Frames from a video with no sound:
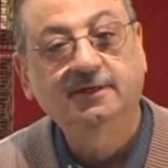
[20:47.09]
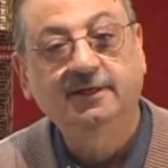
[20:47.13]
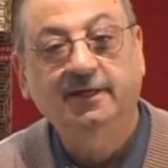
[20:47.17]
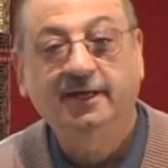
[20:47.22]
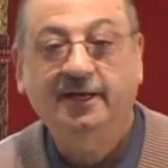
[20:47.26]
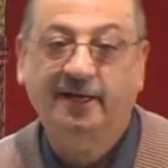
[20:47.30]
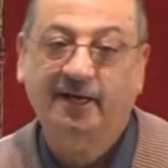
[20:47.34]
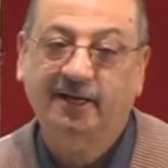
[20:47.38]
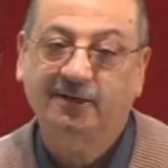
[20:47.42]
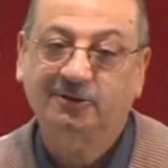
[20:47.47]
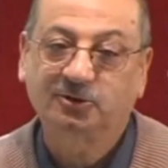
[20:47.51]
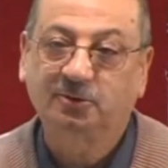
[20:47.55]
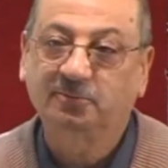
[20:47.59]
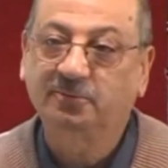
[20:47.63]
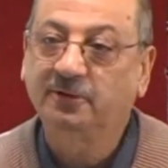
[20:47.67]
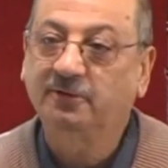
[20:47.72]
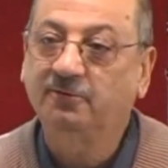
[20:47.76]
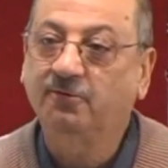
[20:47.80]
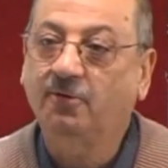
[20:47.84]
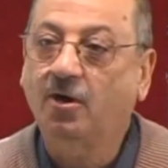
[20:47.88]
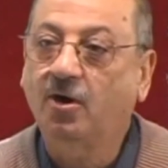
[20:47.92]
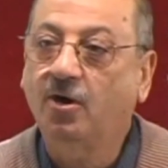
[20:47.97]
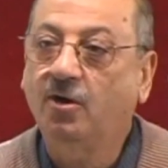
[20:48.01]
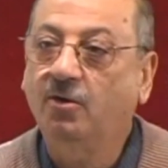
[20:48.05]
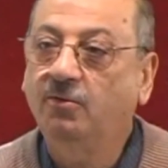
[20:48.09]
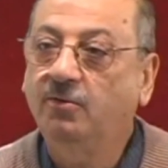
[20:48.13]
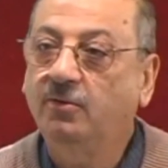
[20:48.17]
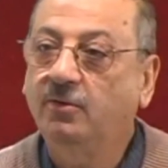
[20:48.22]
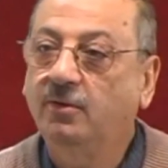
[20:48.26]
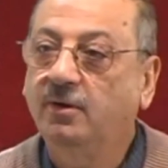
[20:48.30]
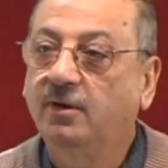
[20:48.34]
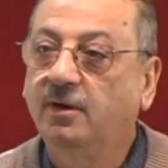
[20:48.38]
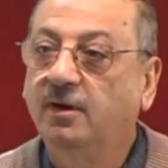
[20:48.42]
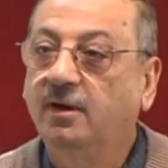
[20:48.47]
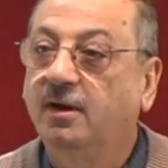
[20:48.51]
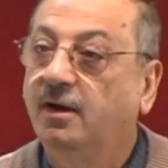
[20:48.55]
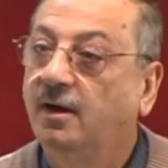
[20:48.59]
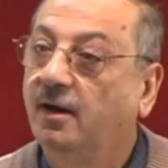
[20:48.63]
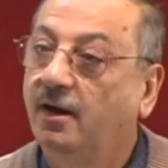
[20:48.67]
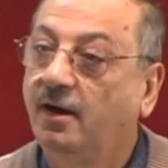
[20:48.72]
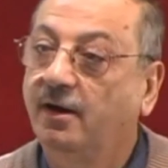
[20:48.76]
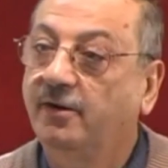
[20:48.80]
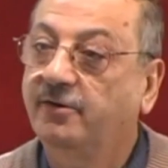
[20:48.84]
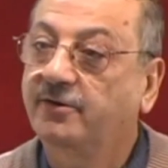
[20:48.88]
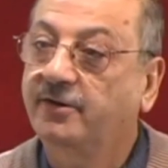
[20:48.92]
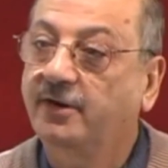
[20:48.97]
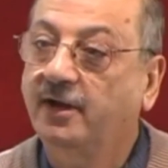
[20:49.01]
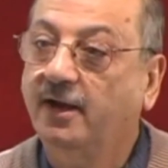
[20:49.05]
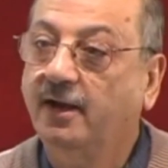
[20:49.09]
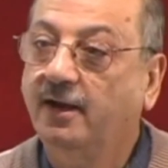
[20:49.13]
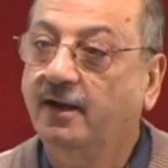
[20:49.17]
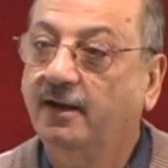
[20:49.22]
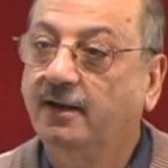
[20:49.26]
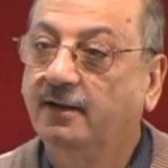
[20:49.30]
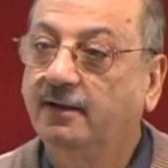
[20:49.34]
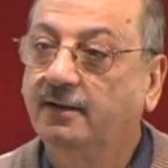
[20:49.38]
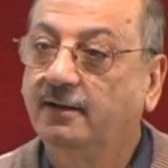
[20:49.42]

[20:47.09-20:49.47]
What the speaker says: It has to be waw or ya.